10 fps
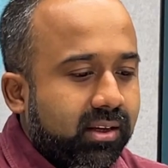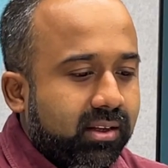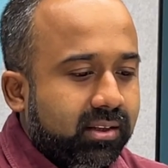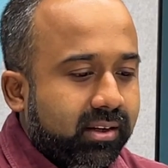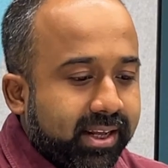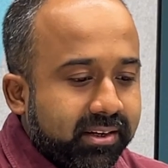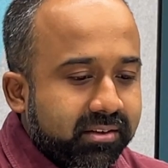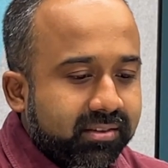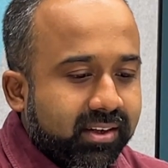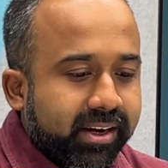The
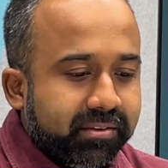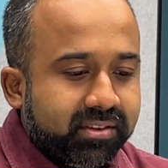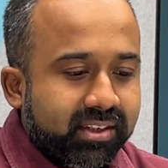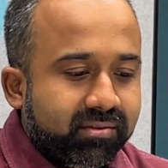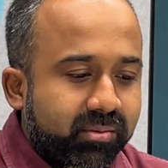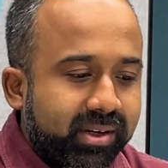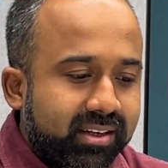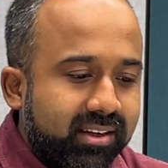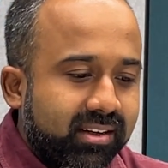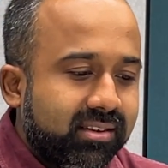narrative that I have seen from
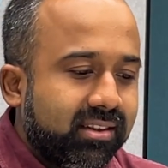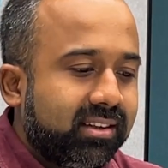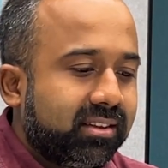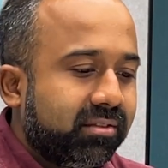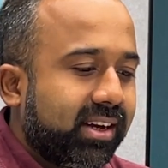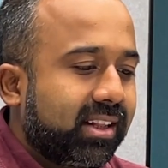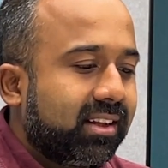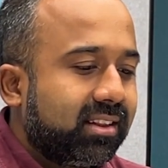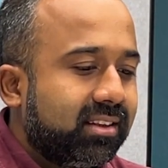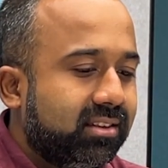ATS is the fact
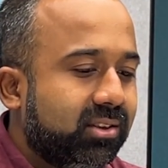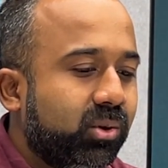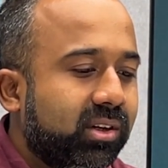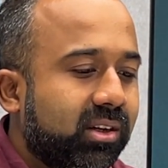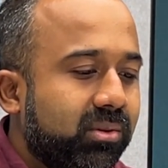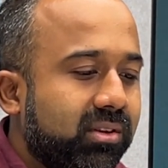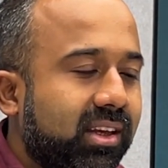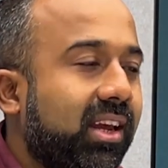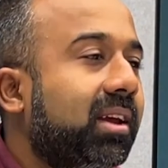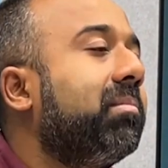that this is going down the
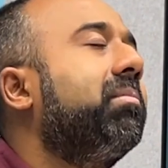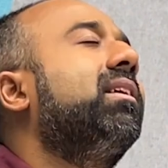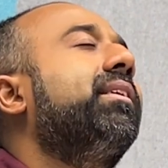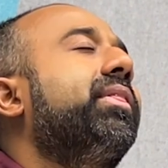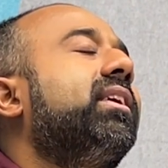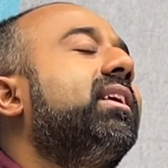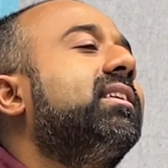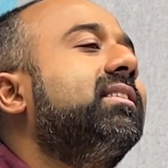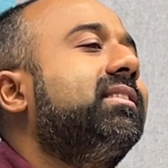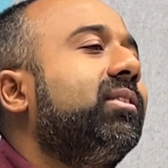same path
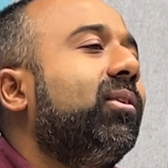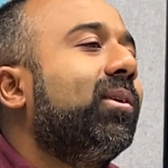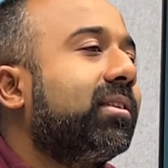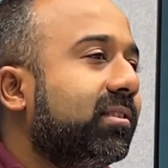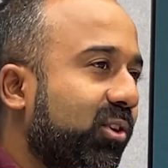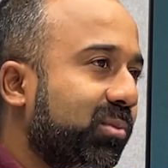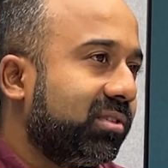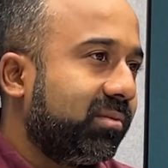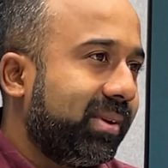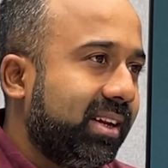as all other forms
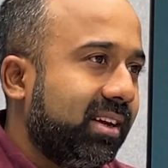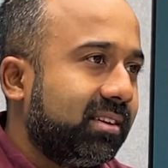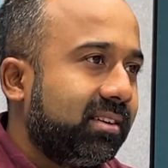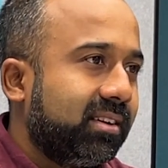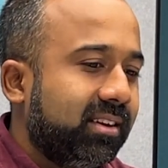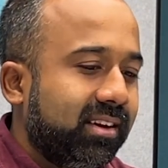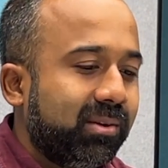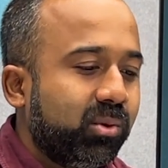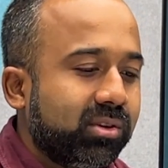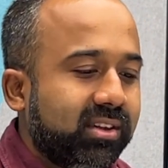of media. It
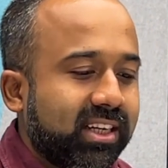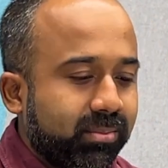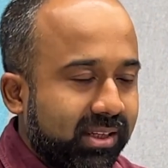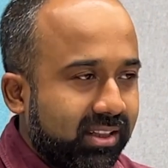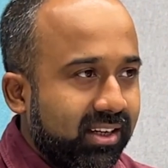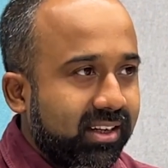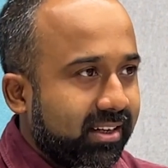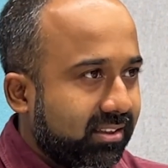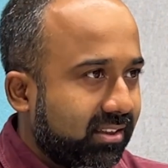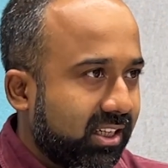was the next big thing. It
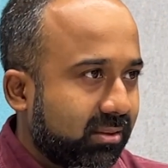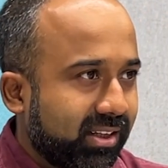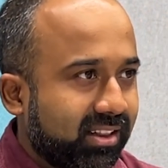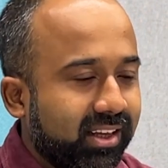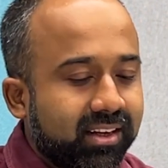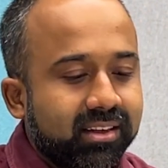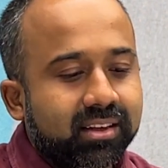is the next big thing.